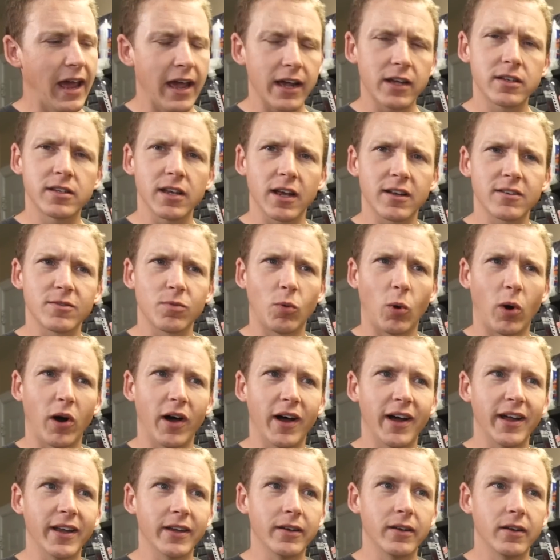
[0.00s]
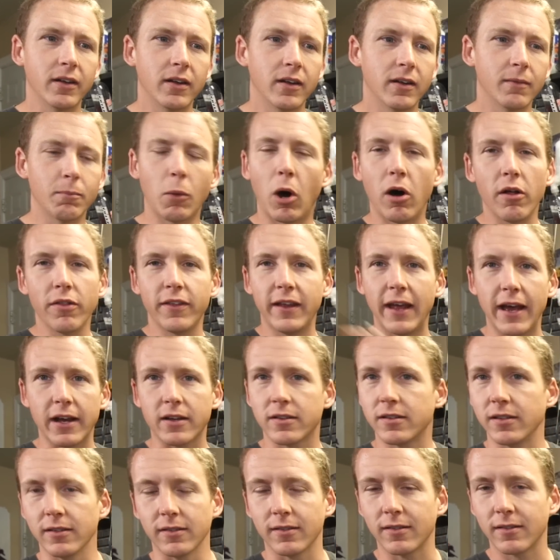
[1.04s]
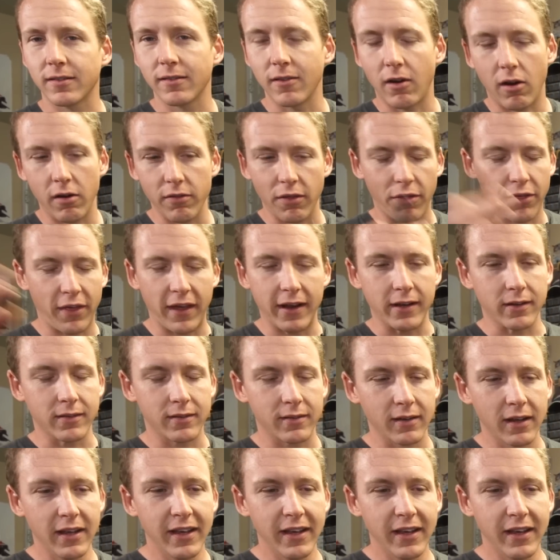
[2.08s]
XX1, all the X's, all the things.